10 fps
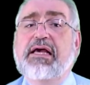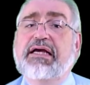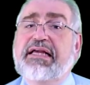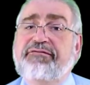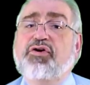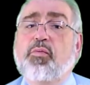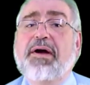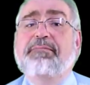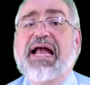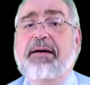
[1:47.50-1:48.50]
Give your
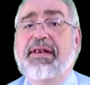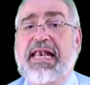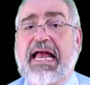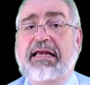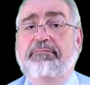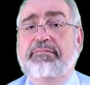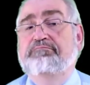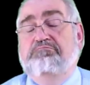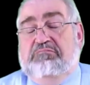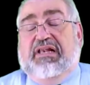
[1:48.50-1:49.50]
webcam a name,
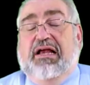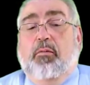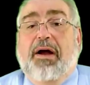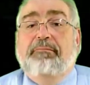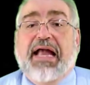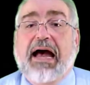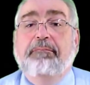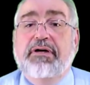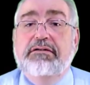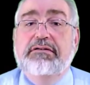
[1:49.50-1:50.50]
like webcam,
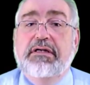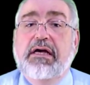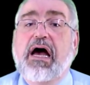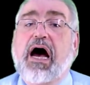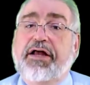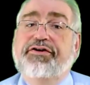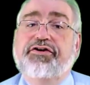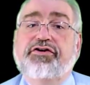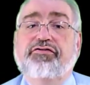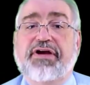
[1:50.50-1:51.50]
under
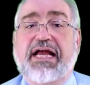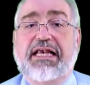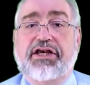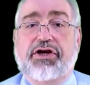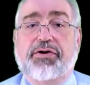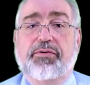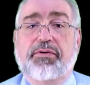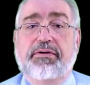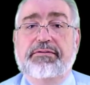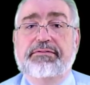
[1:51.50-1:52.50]
Create New,
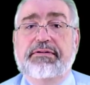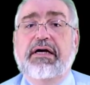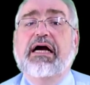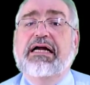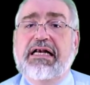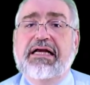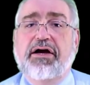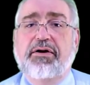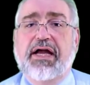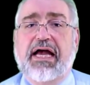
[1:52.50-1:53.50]
and click
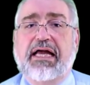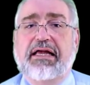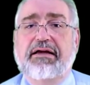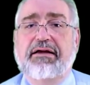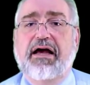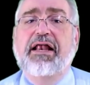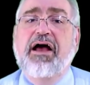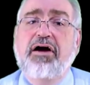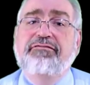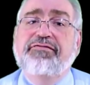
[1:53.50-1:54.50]
OK. And
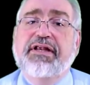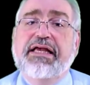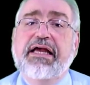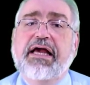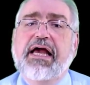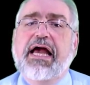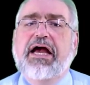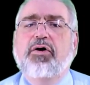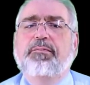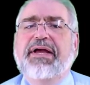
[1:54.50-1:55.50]
hopefully it
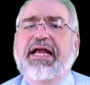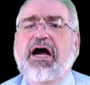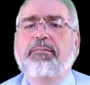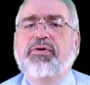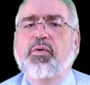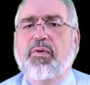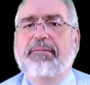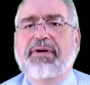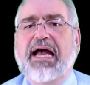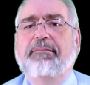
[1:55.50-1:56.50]
will pick up your
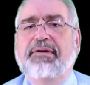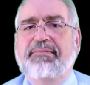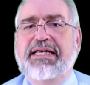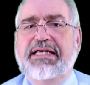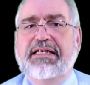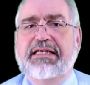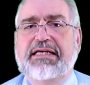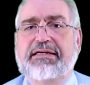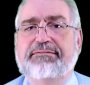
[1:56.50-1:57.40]
webcam immediately.